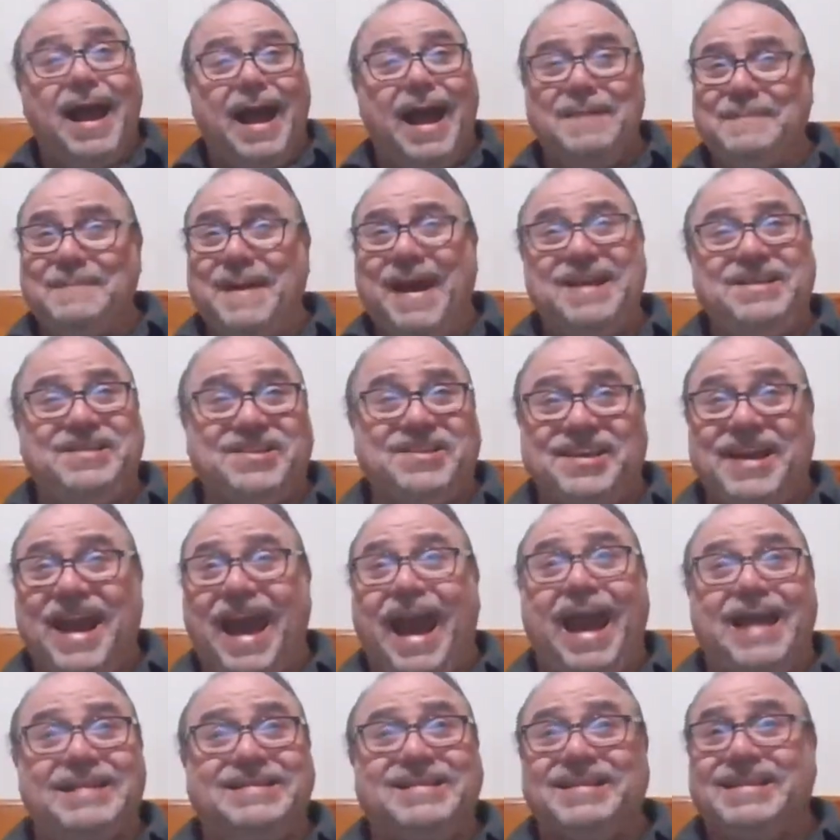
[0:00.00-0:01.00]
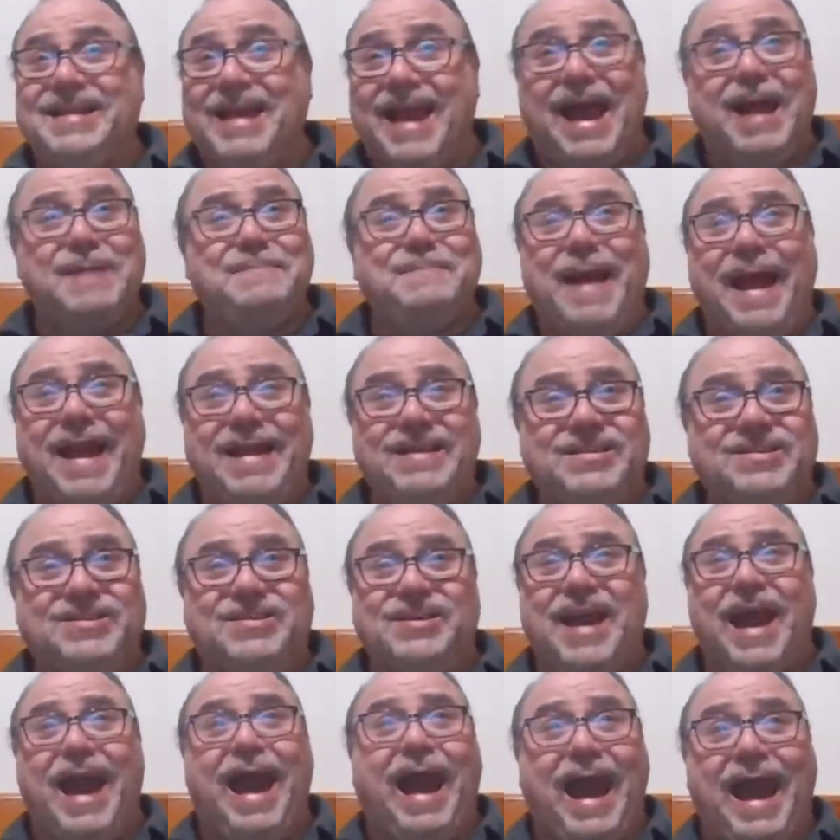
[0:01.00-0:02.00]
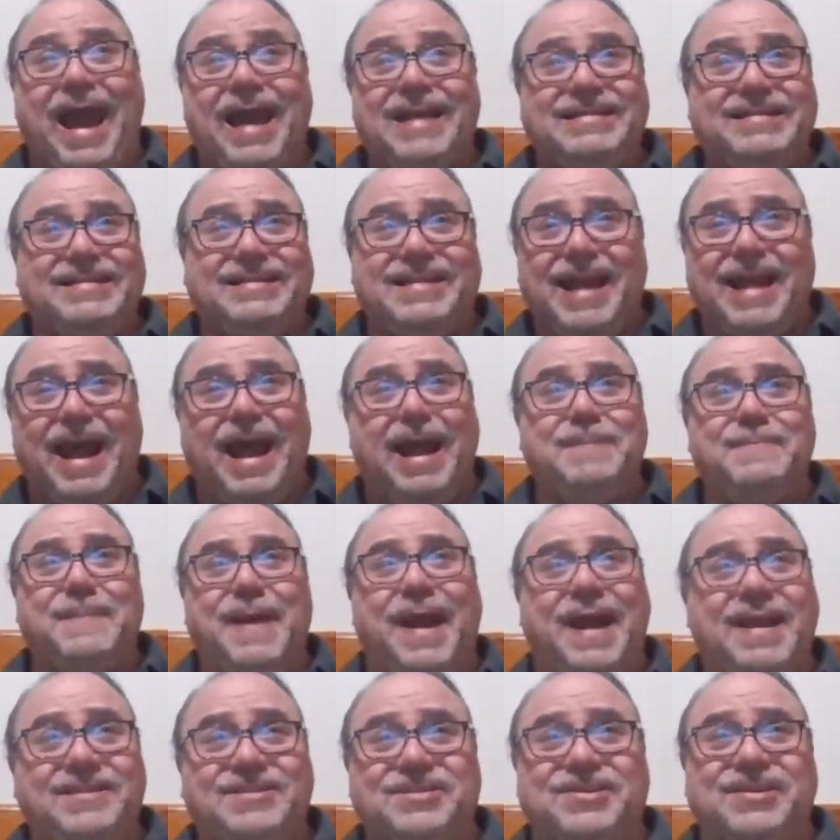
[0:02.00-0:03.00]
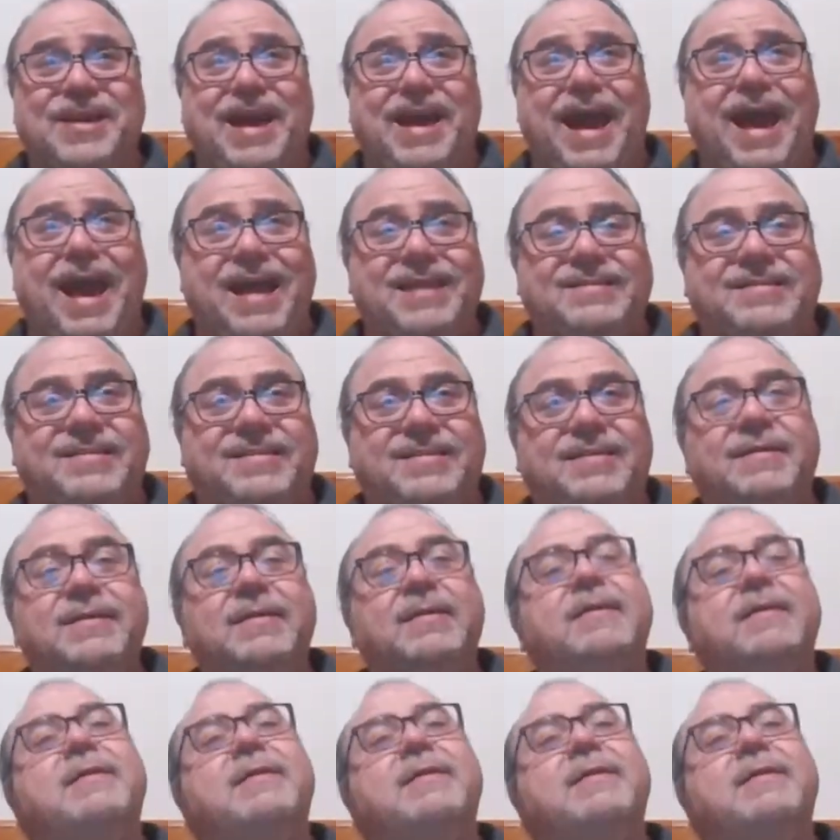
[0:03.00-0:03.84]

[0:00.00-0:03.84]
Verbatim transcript: my chest! On my chest! On my chest!